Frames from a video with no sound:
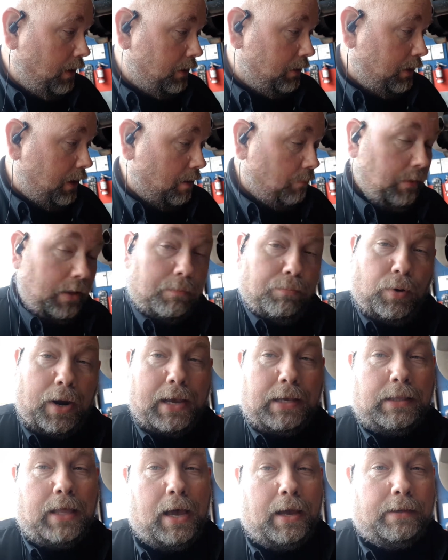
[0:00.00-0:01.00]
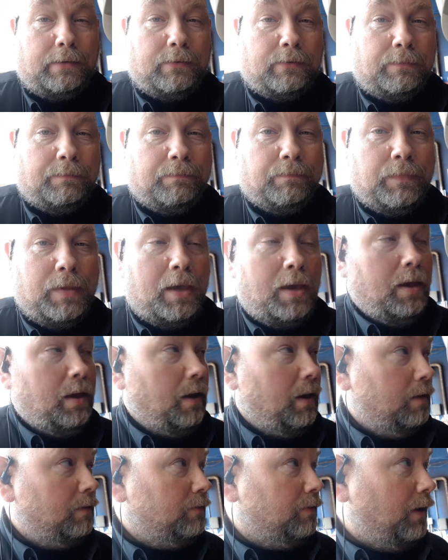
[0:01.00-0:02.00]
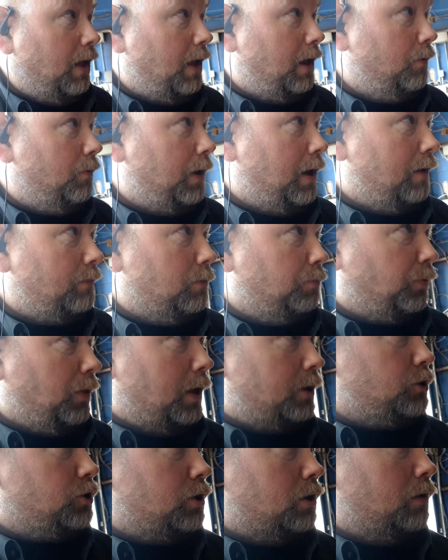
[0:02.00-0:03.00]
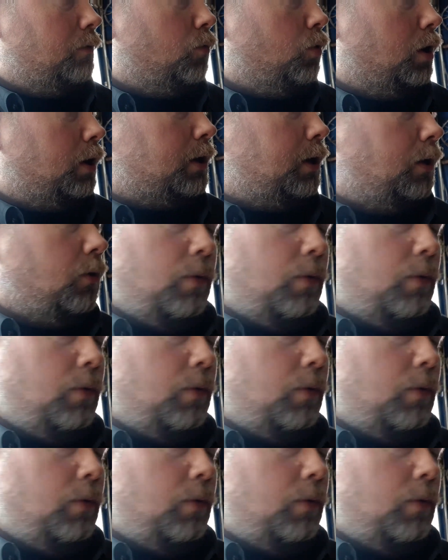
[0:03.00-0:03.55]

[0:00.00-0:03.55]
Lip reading: namely brake lines. And today we have the pleasure of working